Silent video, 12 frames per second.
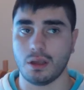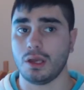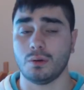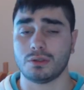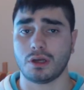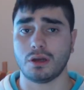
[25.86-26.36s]

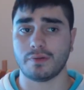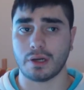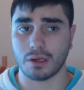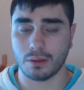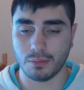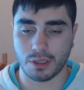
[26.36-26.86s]
it was
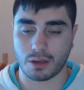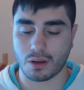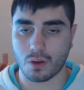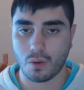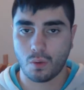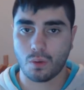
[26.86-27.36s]
over. I'm like,
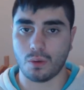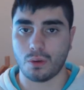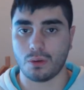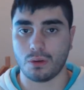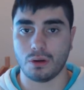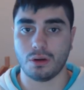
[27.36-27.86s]

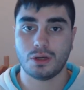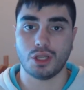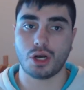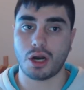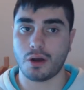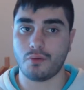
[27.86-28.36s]

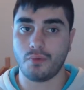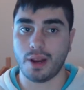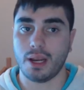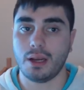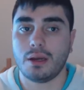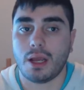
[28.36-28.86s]
did I
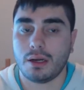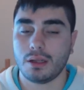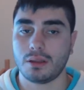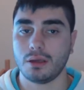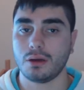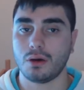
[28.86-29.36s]
read
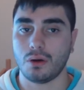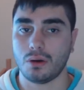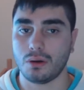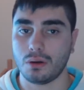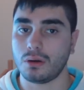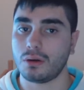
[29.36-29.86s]
anything,
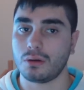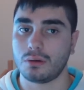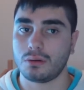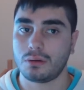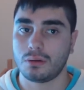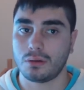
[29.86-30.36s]

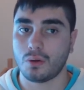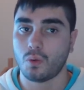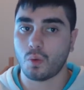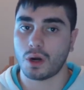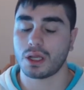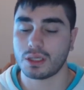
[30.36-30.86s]
or
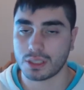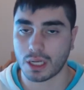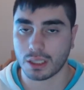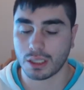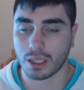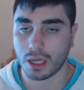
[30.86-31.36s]
what
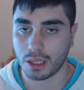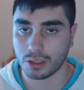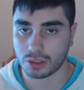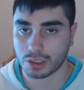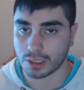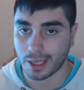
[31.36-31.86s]
exactly the
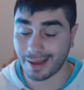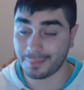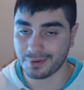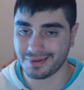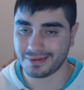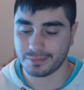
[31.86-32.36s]
hell just
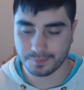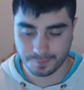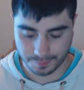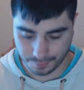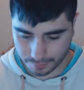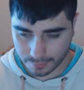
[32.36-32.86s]
happened?
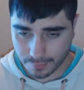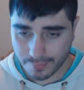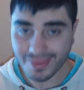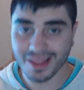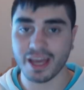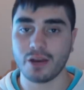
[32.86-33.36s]

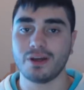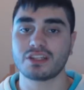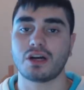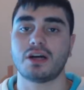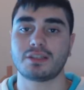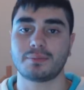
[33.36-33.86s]

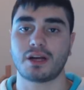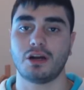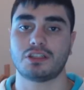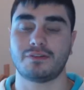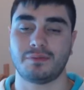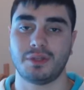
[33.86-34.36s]
Anyways, guys, I'm
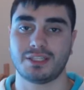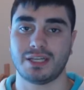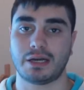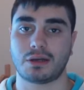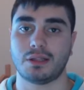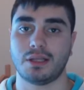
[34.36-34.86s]
Koshi from
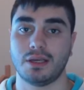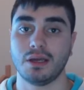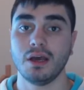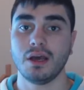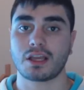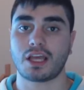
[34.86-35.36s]
Otaku Related
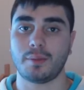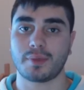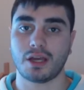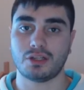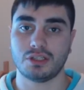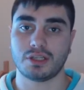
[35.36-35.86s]
here,
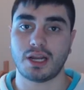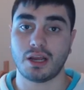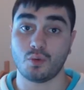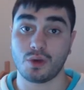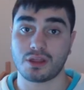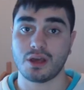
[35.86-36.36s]
coming at you
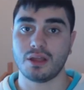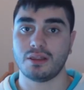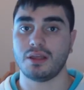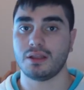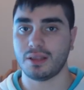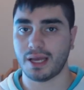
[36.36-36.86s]
today with
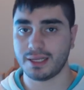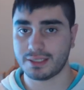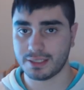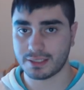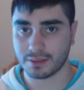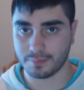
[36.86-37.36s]
the
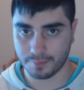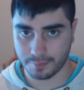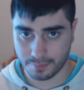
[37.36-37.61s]
latest